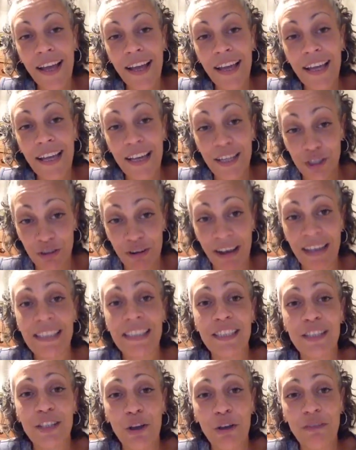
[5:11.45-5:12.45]
it
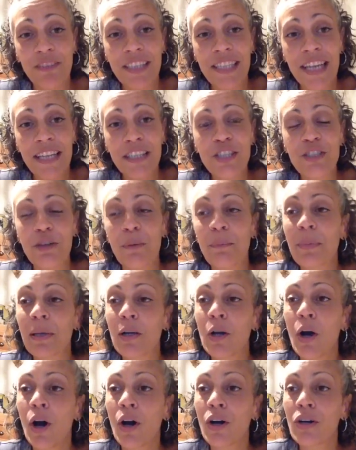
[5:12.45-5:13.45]
attracted a lot of attention
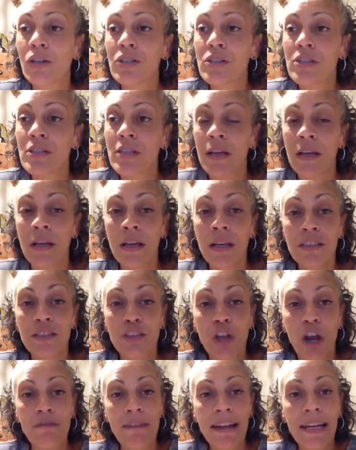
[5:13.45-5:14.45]
because
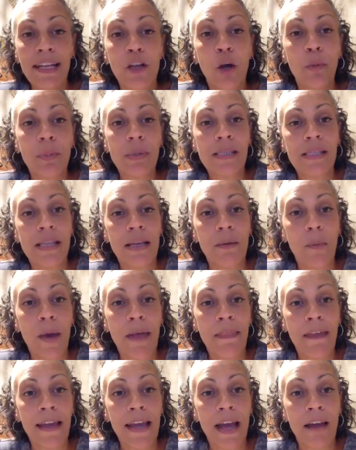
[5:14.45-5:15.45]
directly opposite
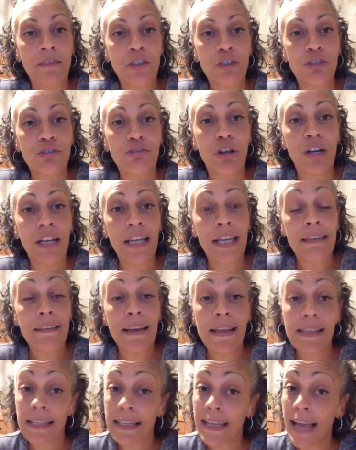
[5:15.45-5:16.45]
where they have the trolley,
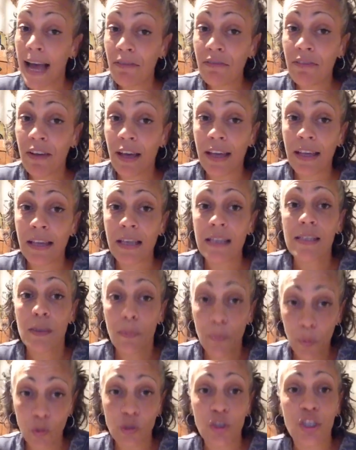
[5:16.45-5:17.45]
there's a cafe. It's
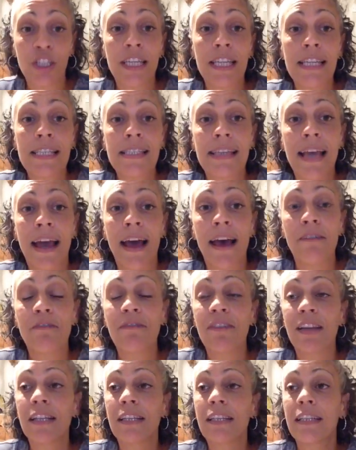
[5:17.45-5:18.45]
a Portuguese
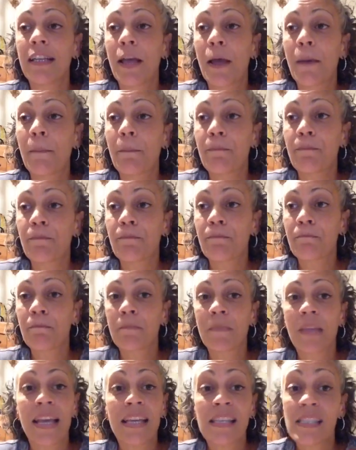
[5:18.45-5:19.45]
cafe, and
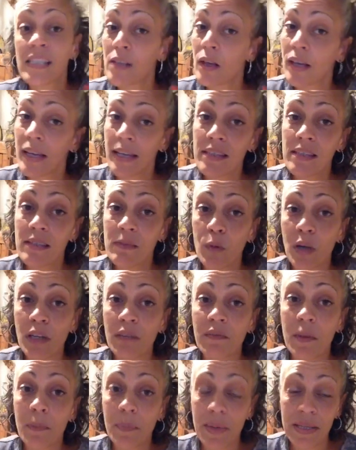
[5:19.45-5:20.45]
it's
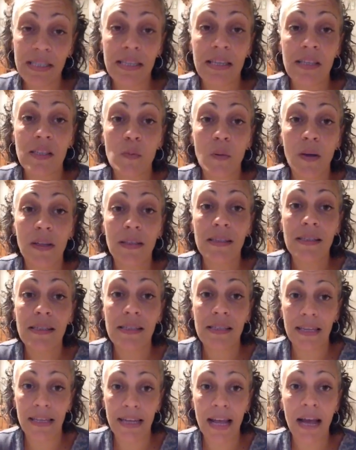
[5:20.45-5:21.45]
one of the busiest
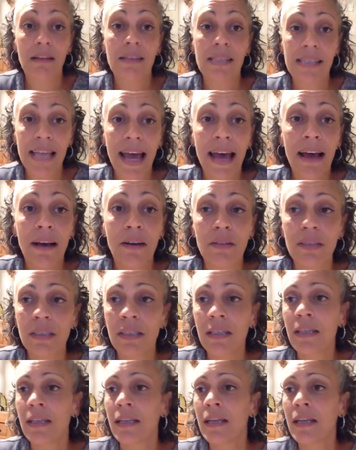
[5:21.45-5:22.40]
ones in our town.